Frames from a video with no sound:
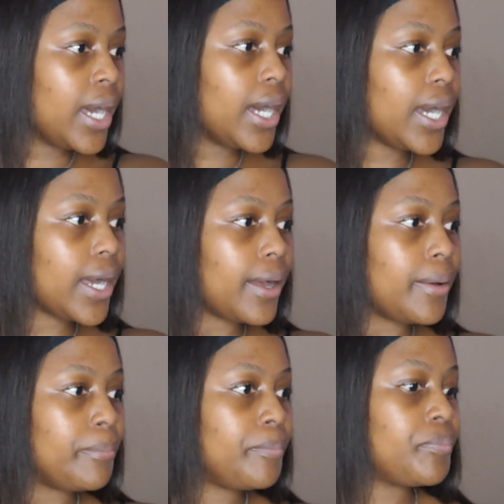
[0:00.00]

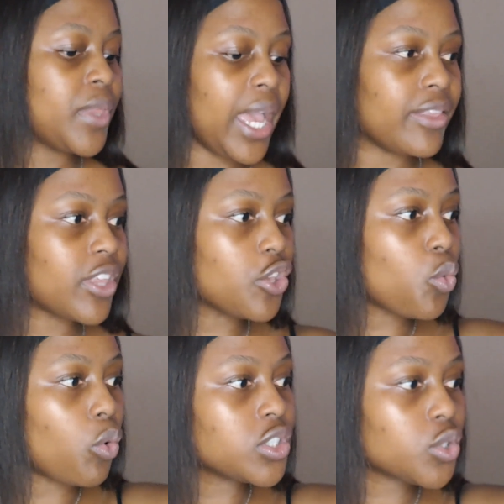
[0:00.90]
And then you
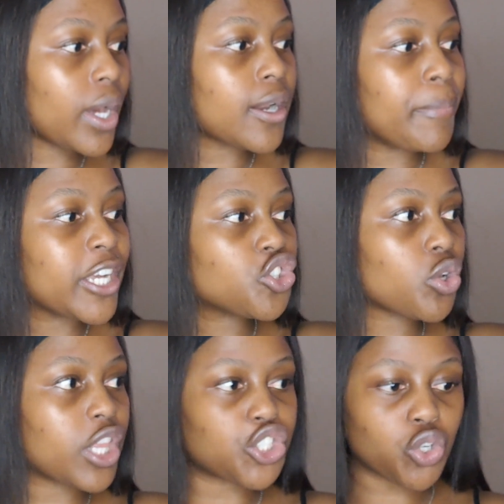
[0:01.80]
also want to make sure
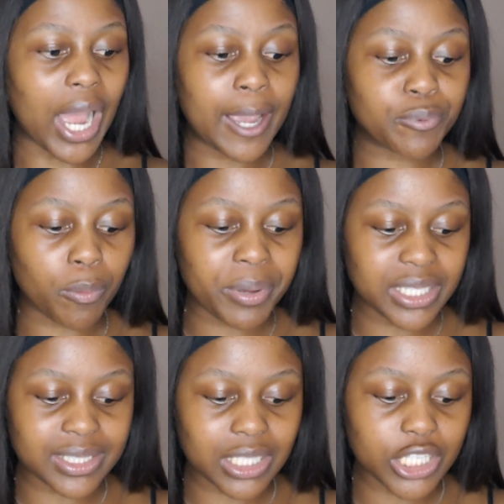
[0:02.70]
that your eyebrow
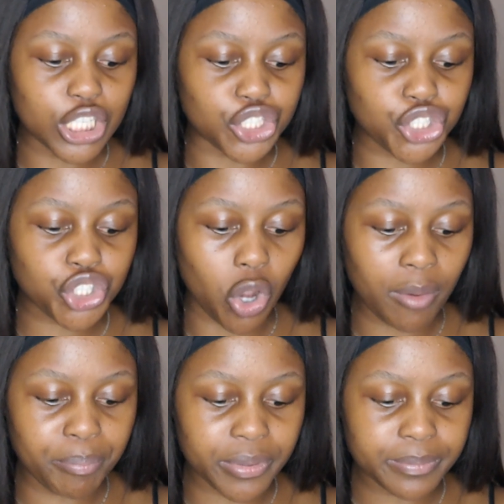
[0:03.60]
pencil is sharp.